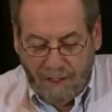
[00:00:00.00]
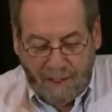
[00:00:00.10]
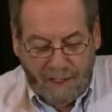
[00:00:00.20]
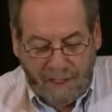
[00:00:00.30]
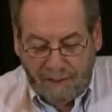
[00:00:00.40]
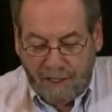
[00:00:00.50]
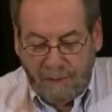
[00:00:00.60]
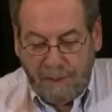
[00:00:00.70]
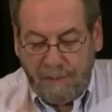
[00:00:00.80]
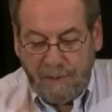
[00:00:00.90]
Now, I don't know
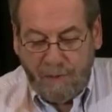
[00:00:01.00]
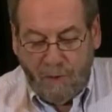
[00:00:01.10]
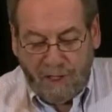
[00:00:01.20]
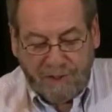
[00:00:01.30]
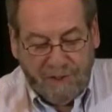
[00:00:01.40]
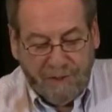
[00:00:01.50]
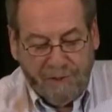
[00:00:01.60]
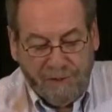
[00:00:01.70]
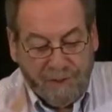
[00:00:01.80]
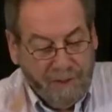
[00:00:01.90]
how many people watch the
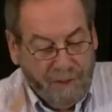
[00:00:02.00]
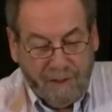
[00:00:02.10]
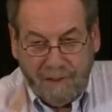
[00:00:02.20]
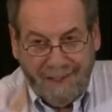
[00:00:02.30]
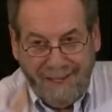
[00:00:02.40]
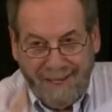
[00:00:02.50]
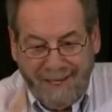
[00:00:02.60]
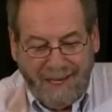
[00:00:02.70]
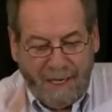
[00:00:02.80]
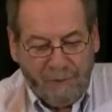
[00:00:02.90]
news.
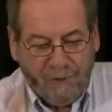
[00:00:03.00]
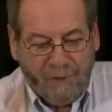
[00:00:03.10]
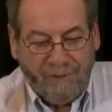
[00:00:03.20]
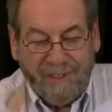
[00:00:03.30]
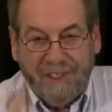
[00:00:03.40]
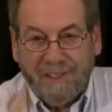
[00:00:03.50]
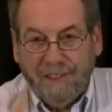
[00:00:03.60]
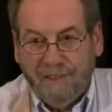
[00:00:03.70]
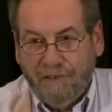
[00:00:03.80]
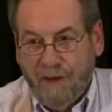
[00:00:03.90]
I'm sort of
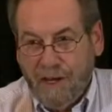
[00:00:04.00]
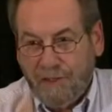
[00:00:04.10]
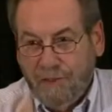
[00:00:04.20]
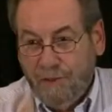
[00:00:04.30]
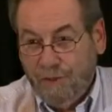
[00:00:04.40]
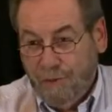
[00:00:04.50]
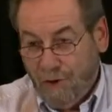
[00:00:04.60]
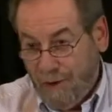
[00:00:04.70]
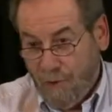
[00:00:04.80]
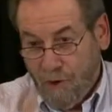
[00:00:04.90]
addicted to Fox News,
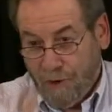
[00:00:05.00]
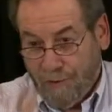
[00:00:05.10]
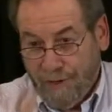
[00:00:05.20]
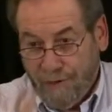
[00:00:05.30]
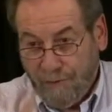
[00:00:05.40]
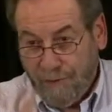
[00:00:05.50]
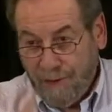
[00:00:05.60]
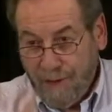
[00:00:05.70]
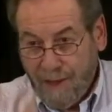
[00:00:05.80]
right, wrong, or indifferent.